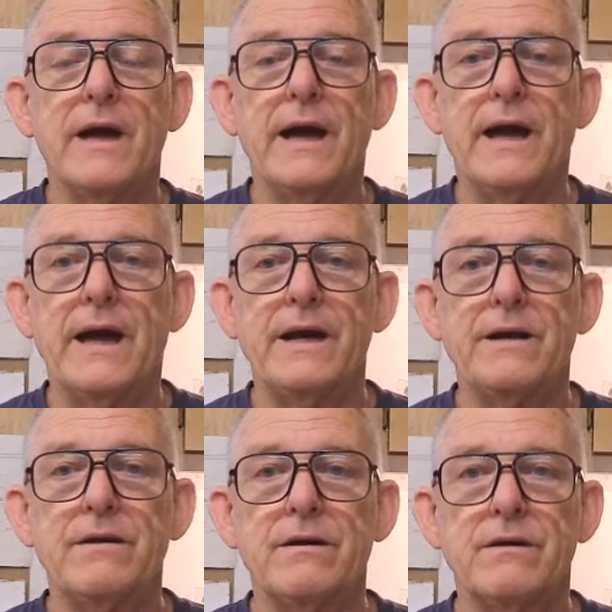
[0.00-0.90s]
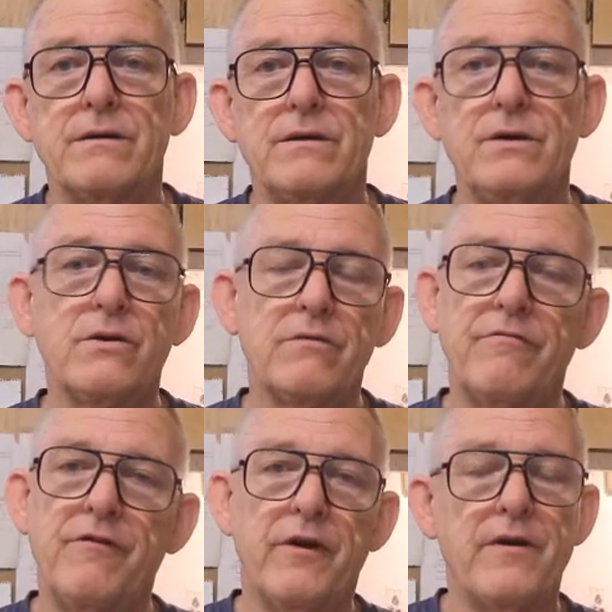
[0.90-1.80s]
And you can
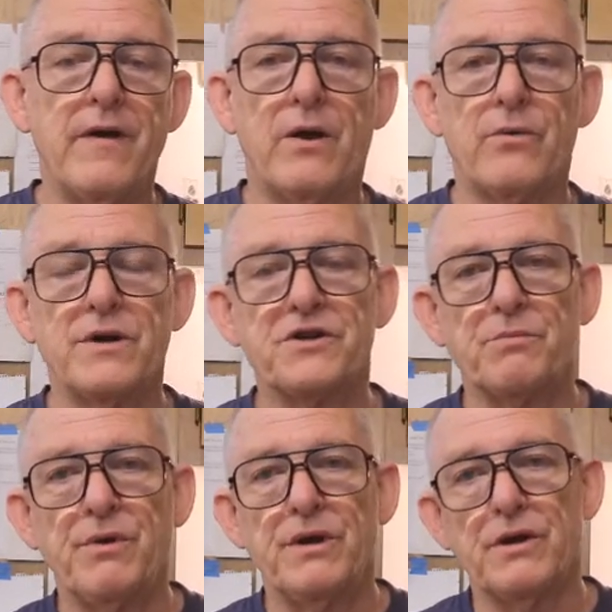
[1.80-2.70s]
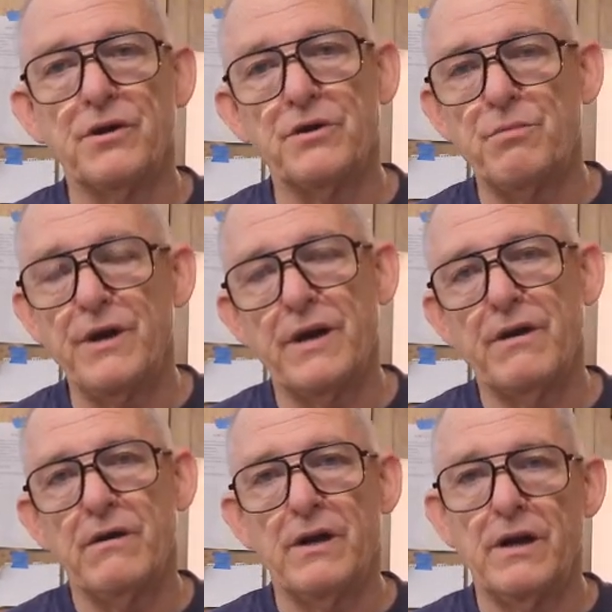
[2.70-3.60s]
vary that recipe a good
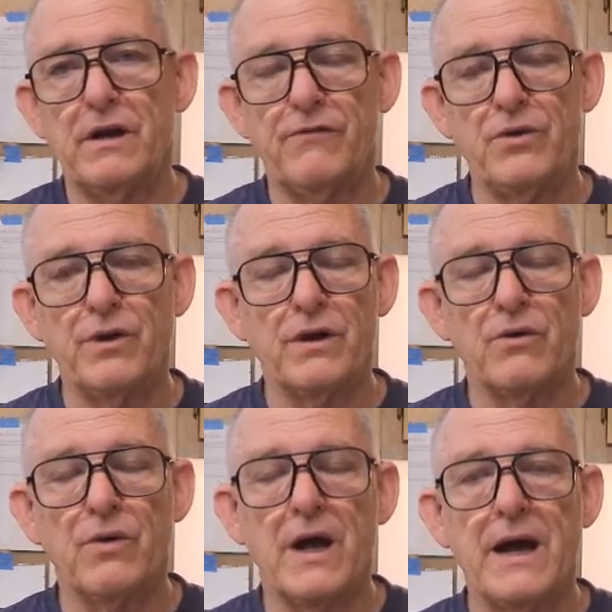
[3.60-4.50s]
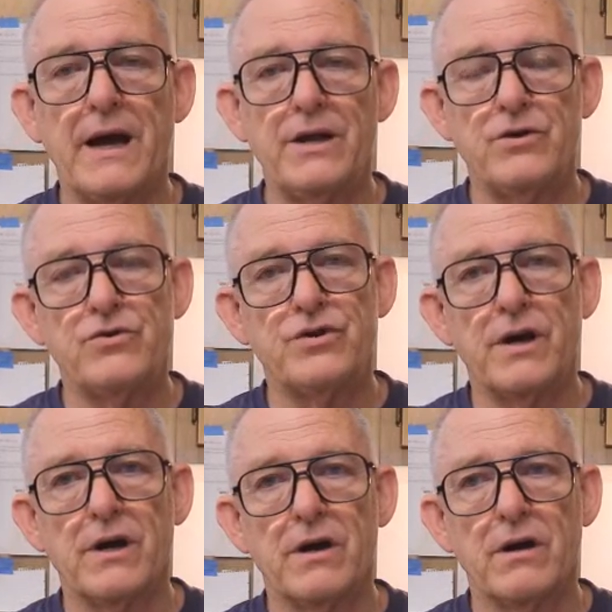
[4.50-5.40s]
bit and if you get online and you
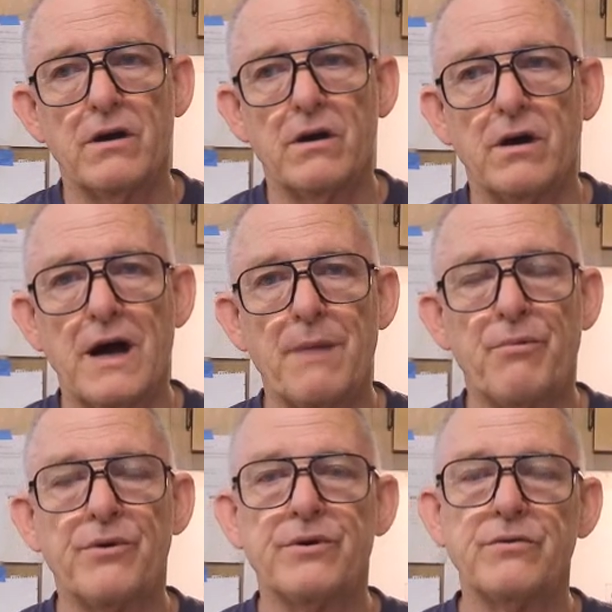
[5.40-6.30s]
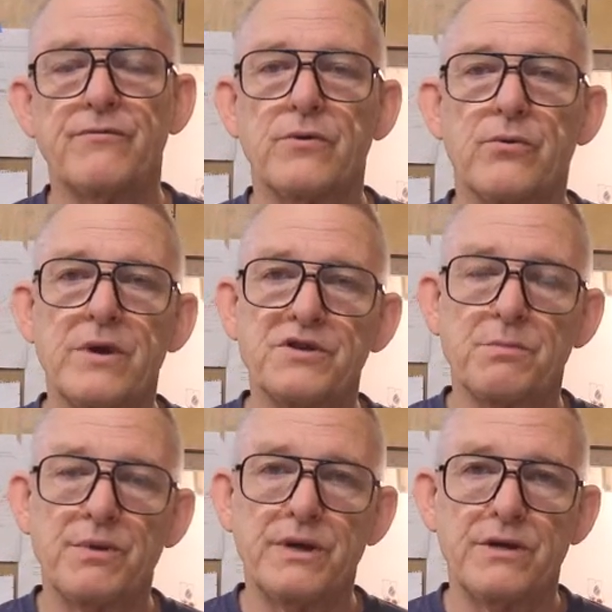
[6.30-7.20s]
check uh, hypertufa
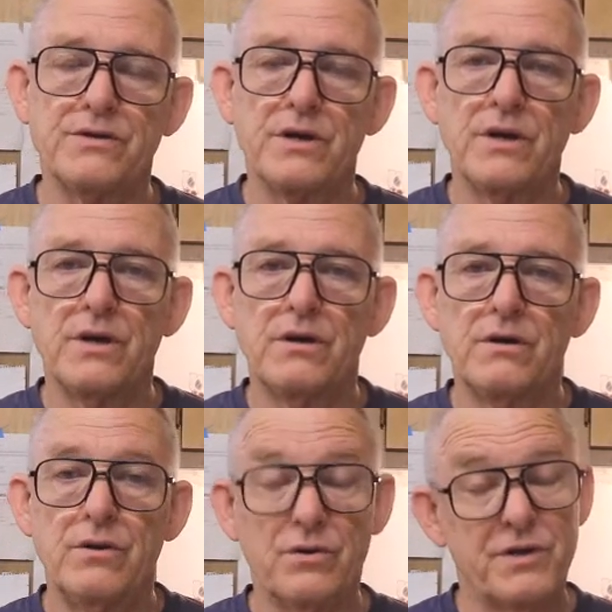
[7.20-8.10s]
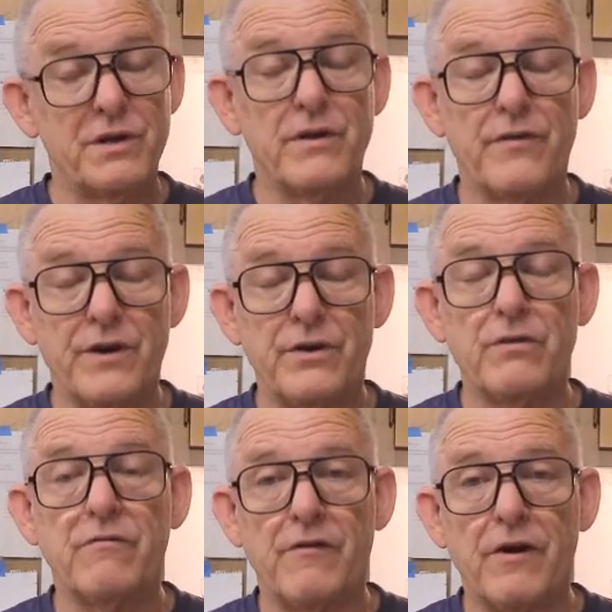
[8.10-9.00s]
recipes you'll see that they
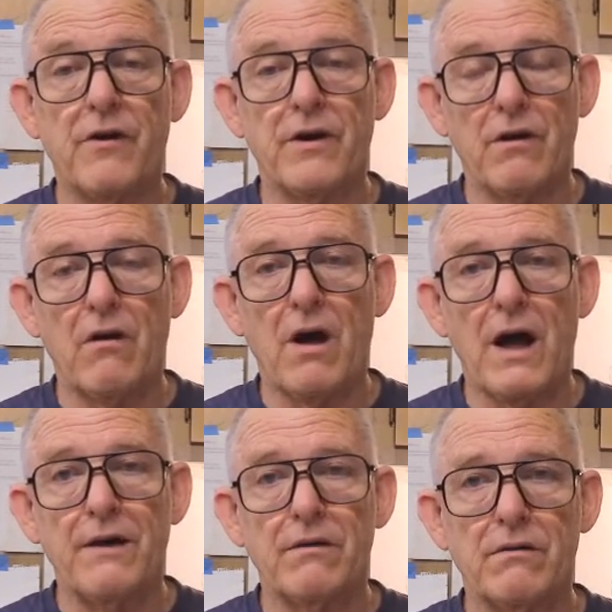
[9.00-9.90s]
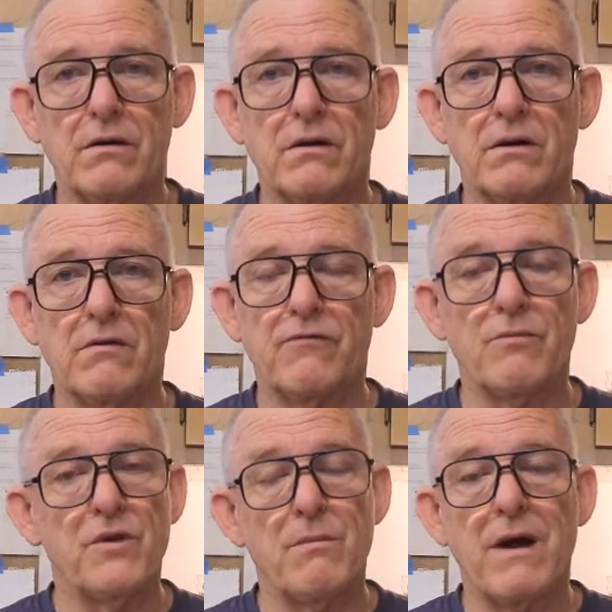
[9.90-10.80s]
do vary a lot uh,
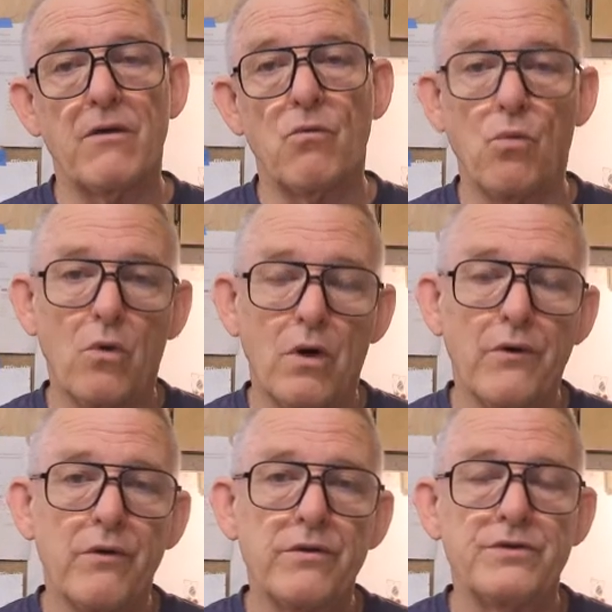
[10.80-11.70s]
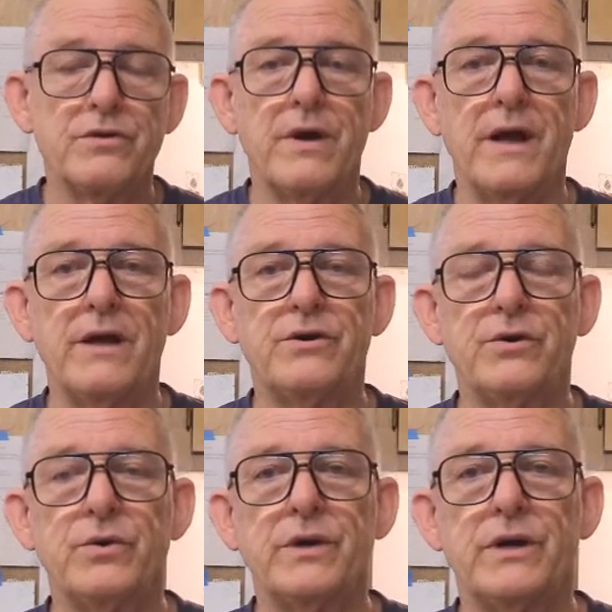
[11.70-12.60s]
from the amount of water that you add
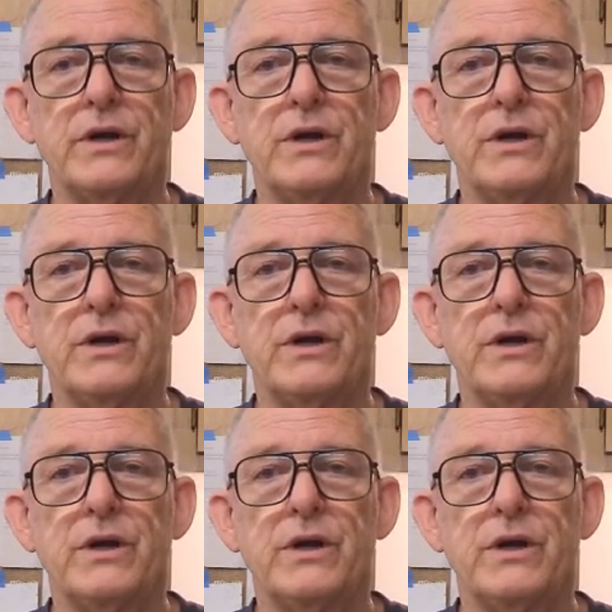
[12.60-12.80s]
to it